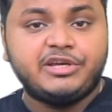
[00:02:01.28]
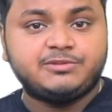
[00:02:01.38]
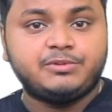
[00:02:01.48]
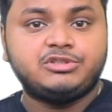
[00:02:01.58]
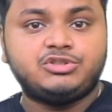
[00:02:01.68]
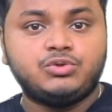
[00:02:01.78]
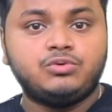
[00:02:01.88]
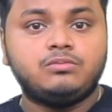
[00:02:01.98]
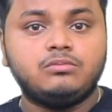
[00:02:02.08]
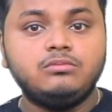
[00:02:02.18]
experts
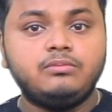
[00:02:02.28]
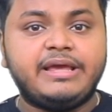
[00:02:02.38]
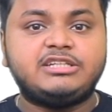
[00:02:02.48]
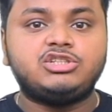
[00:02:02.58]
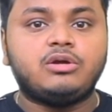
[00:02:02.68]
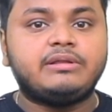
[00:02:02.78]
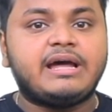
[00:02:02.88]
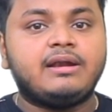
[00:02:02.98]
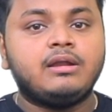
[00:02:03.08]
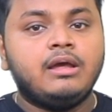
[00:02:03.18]
to make sure
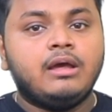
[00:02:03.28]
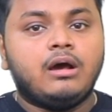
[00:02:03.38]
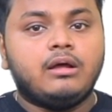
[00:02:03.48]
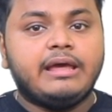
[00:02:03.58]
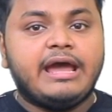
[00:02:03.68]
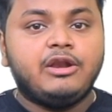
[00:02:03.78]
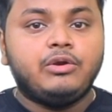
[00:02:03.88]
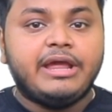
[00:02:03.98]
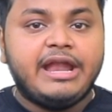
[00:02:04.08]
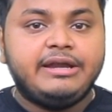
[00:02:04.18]
that
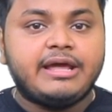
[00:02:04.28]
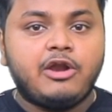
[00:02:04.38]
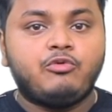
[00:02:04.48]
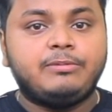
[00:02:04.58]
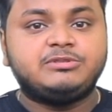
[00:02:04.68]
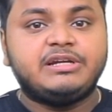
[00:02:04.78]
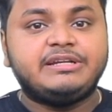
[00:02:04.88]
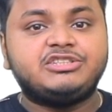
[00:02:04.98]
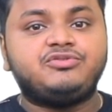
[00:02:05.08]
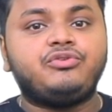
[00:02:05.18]
an entire
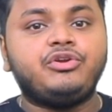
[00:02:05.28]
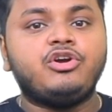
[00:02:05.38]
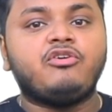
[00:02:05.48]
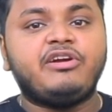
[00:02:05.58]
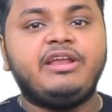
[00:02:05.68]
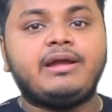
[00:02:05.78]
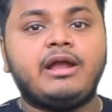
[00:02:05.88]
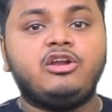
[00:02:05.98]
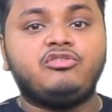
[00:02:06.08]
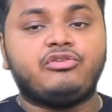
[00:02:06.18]
website is free of any
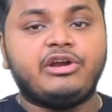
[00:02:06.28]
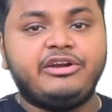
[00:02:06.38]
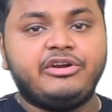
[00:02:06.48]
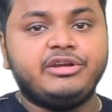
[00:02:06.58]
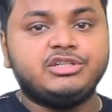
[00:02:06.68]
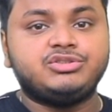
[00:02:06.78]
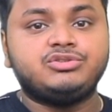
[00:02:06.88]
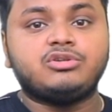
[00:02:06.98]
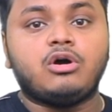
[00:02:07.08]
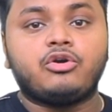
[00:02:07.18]
kind of rendering
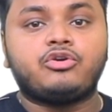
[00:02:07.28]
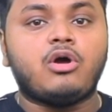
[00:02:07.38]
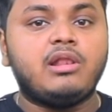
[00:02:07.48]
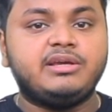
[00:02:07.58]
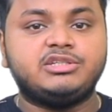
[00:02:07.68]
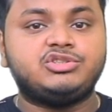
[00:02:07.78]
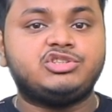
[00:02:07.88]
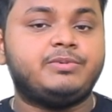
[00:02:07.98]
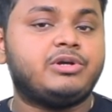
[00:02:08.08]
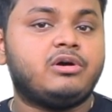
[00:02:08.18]
issues or crawling
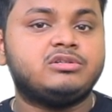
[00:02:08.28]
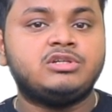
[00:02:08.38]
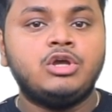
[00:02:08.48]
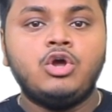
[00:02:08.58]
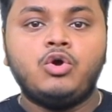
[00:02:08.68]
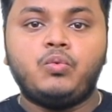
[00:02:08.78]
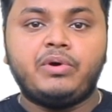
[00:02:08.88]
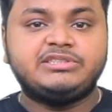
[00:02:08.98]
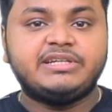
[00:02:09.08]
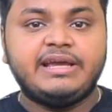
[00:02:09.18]
issues, because
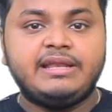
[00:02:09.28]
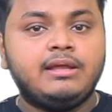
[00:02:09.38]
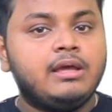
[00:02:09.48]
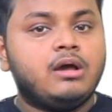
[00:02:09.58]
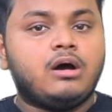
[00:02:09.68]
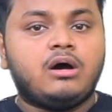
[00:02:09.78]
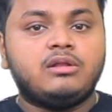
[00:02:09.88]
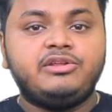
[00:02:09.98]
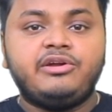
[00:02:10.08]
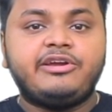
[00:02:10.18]
once again
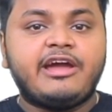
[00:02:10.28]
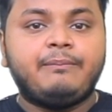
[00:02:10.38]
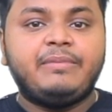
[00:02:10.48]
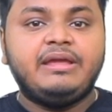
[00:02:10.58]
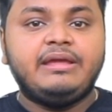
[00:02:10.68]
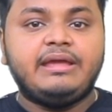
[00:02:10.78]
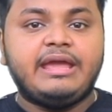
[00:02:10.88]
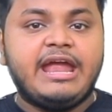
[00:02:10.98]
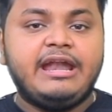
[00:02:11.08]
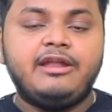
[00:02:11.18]
there can be
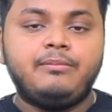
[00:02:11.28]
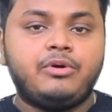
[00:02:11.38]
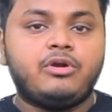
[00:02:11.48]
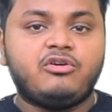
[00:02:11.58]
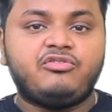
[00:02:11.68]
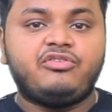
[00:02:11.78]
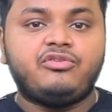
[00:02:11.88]
n number of